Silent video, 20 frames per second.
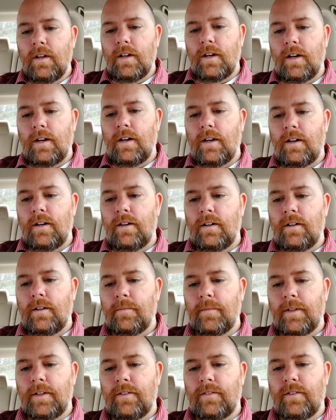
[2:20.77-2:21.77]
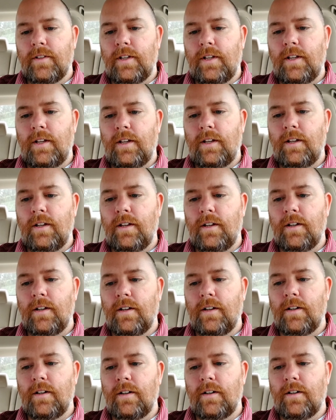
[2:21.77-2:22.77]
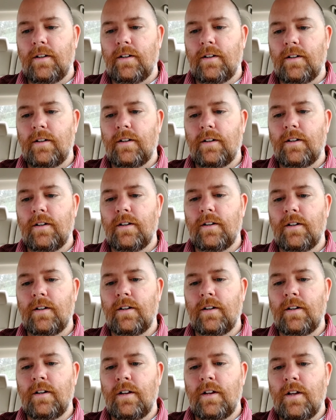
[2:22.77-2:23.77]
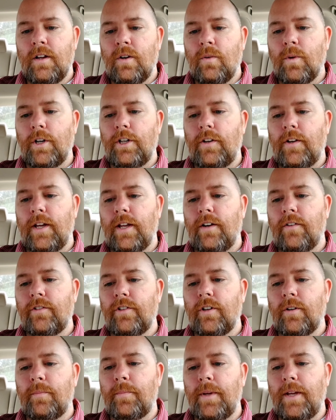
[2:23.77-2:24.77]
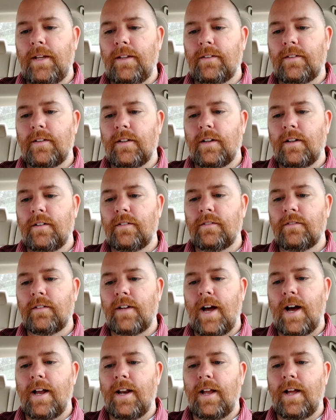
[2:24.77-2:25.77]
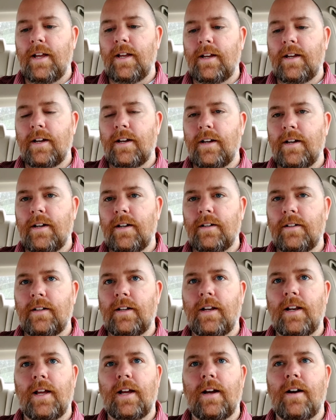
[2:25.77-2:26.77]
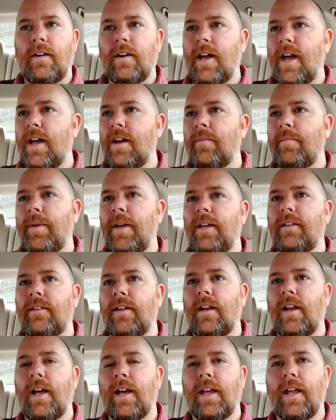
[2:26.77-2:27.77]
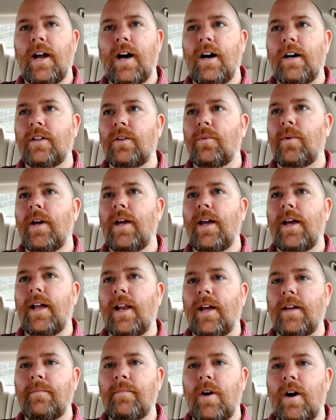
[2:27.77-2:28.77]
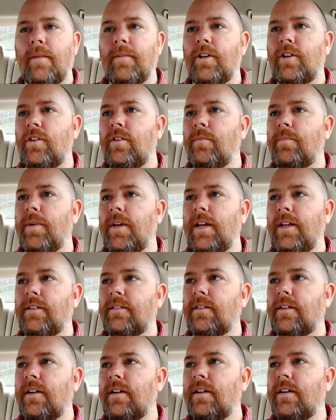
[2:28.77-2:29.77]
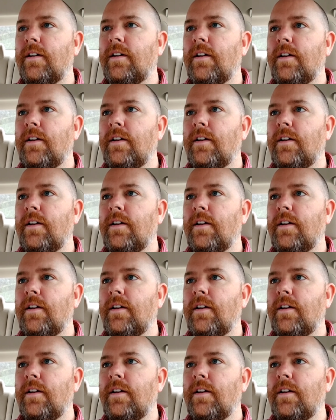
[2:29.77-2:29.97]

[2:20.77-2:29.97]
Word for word: Um, let's see here. What do you get on your pizza? I like uh, I like all kind of pizza. I like it all the way. I like barbecue pizza,